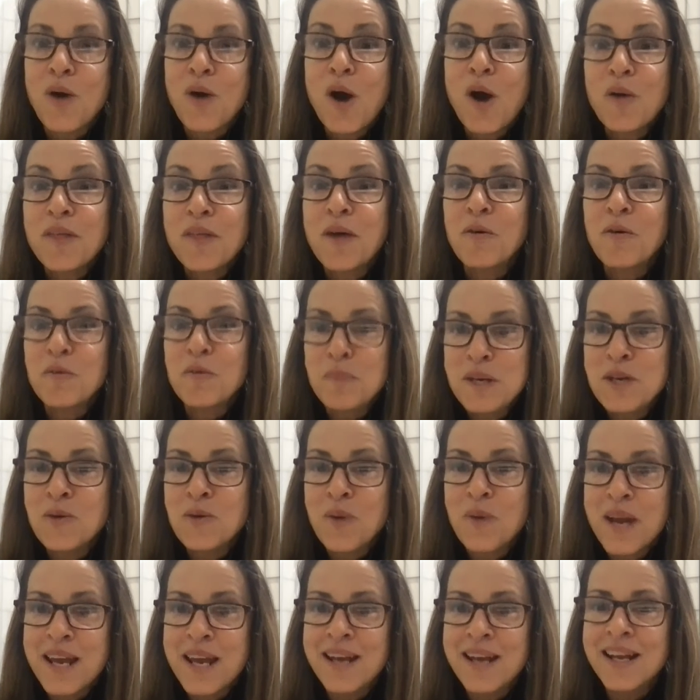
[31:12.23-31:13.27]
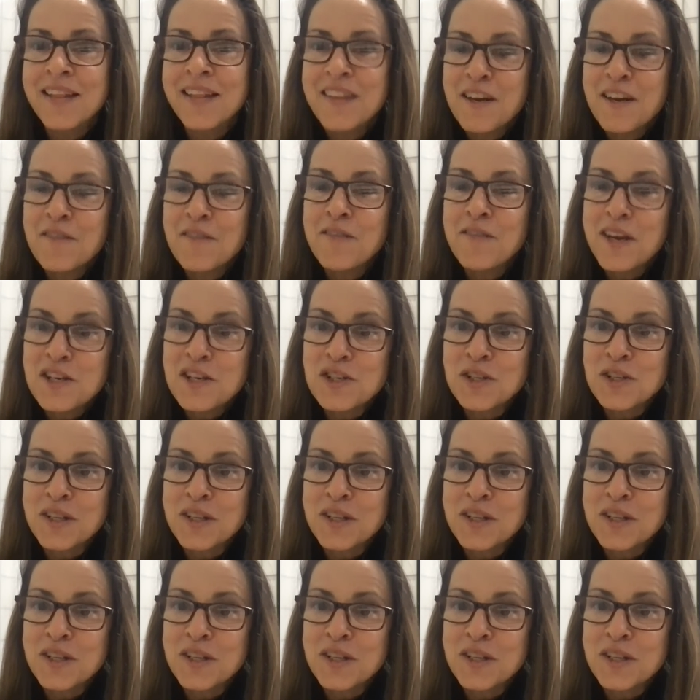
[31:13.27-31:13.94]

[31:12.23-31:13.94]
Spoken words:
"Oh, that would be great." And then eventually